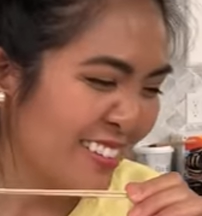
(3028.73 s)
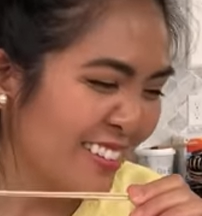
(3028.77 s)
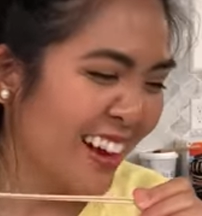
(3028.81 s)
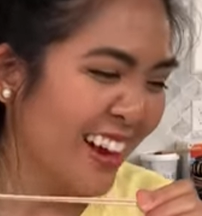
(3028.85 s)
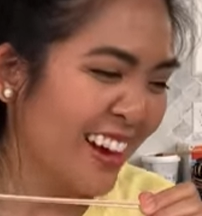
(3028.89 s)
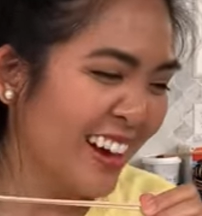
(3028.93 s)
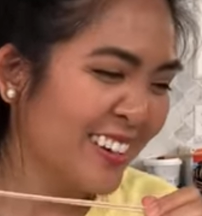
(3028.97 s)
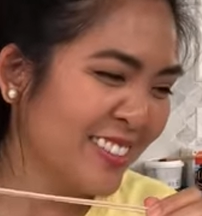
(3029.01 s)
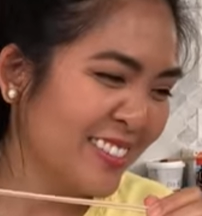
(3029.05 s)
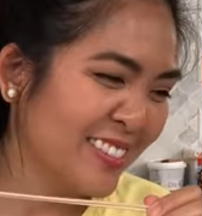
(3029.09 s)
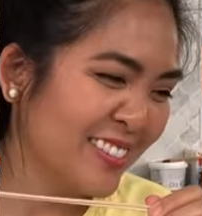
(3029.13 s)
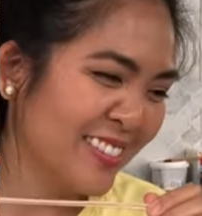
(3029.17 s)

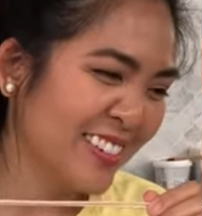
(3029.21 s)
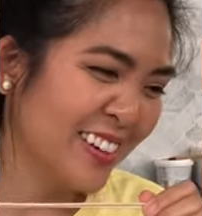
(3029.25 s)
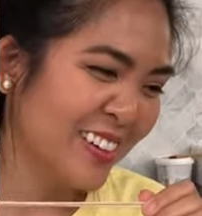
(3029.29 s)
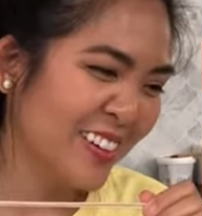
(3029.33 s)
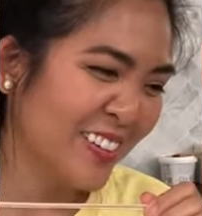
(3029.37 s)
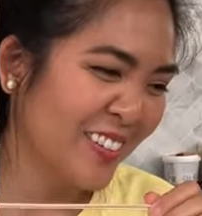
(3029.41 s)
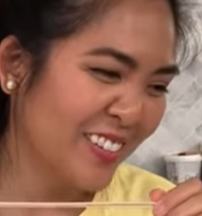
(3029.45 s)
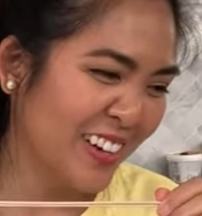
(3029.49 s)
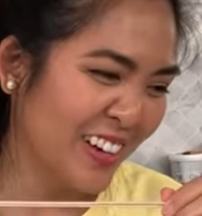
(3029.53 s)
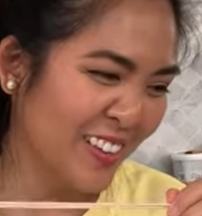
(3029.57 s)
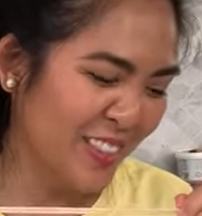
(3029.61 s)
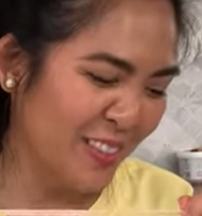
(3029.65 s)
I don't know
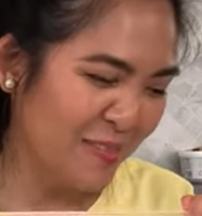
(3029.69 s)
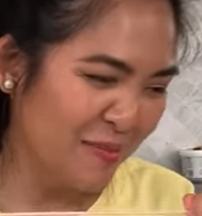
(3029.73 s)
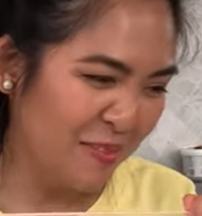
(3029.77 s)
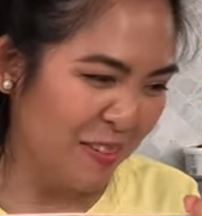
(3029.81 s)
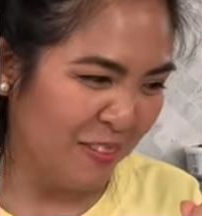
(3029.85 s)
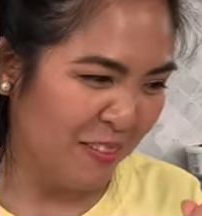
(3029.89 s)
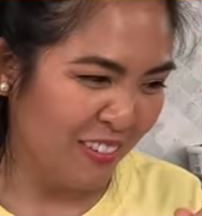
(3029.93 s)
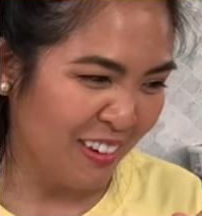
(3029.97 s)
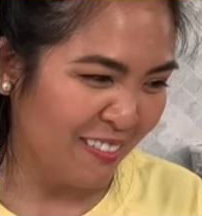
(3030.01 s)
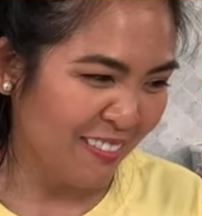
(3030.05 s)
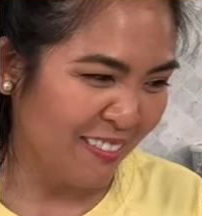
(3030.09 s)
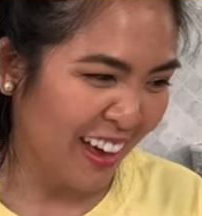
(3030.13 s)
about the
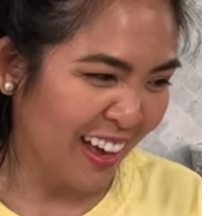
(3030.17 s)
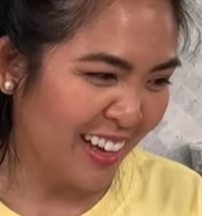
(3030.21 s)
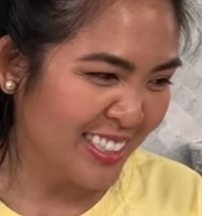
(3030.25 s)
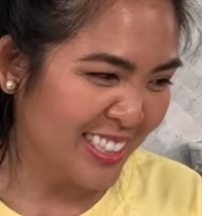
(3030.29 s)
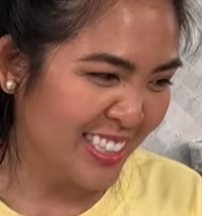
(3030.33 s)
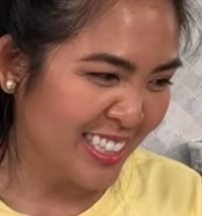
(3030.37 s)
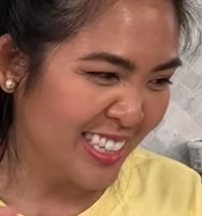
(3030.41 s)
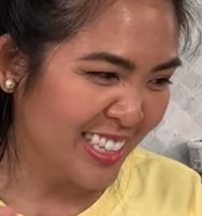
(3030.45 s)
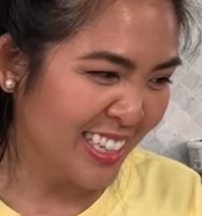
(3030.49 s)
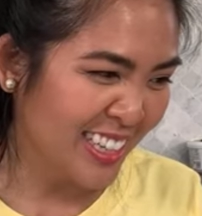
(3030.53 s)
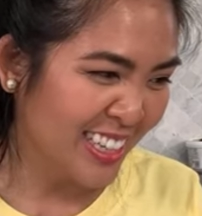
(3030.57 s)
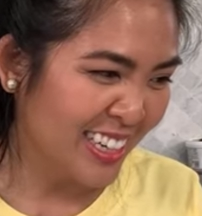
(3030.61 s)
movie
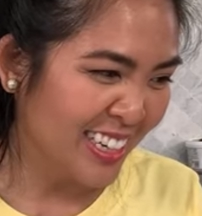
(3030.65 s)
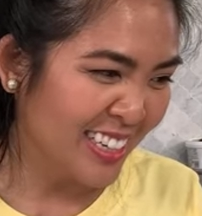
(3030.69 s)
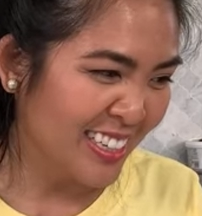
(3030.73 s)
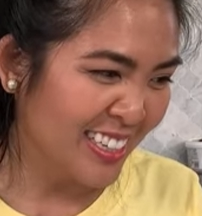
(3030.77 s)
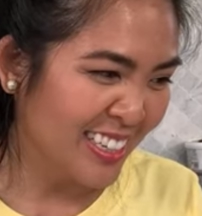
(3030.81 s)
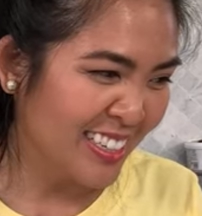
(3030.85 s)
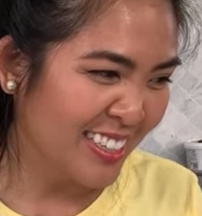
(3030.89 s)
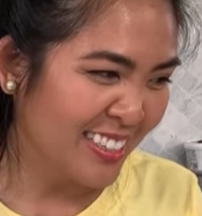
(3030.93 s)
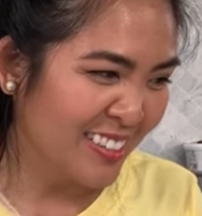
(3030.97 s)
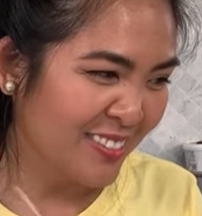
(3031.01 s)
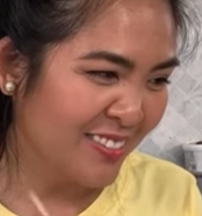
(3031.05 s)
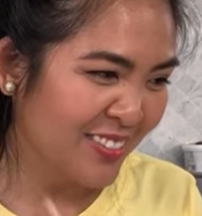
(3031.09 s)
magic thing,
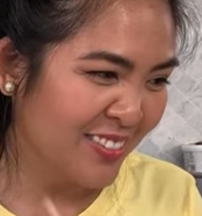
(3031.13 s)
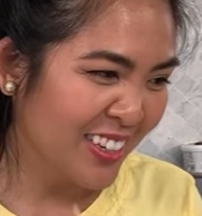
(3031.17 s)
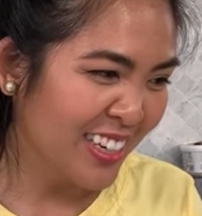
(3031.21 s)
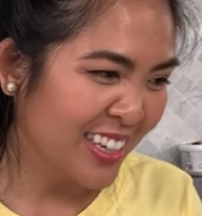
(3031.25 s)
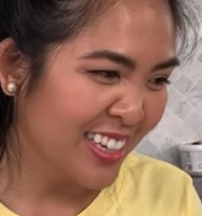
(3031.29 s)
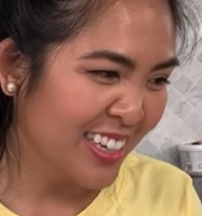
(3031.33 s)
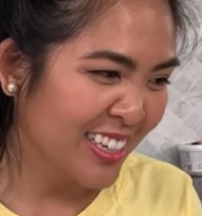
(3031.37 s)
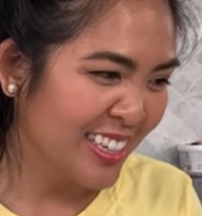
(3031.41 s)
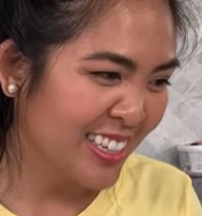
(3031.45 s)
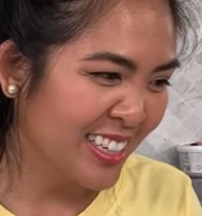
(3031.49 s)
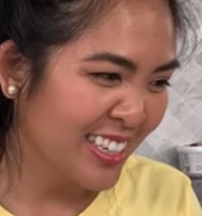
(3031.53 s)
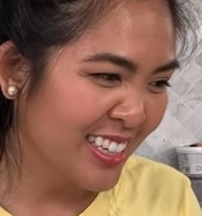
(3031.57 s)

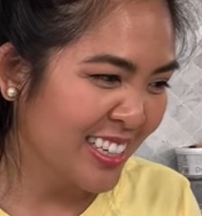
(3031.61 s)
but